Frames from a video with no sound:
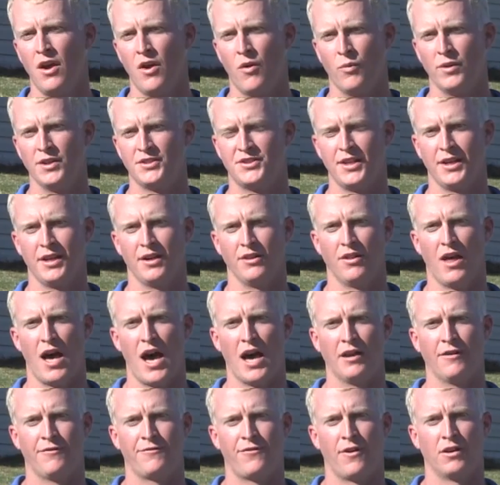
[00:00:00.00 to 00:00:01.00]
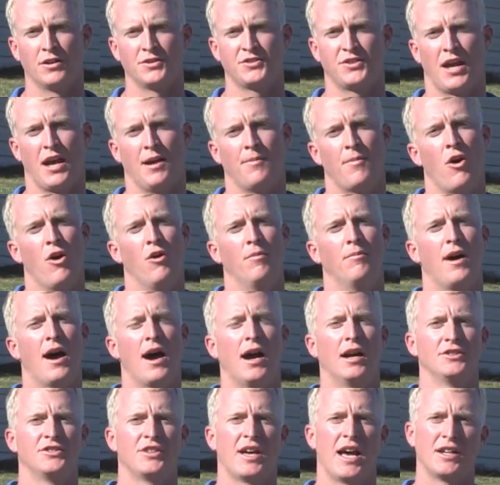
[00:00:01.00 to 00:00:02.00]
We see a lot of first-time home
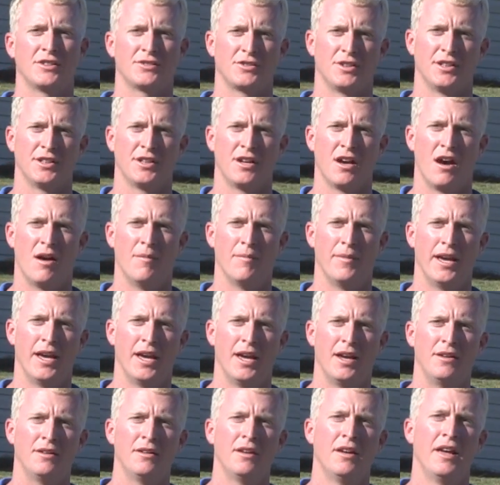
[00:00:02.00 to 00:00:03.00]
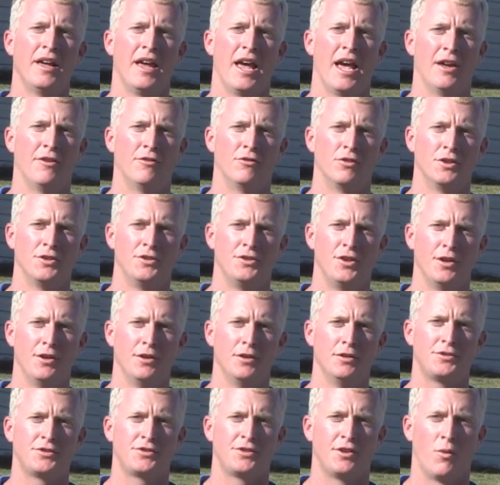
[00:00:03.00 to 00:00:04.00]
buyers actually come in and
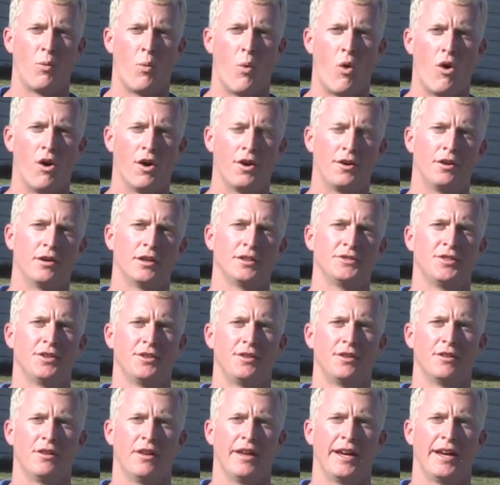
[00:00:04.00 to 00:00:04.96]
reduce the watering to their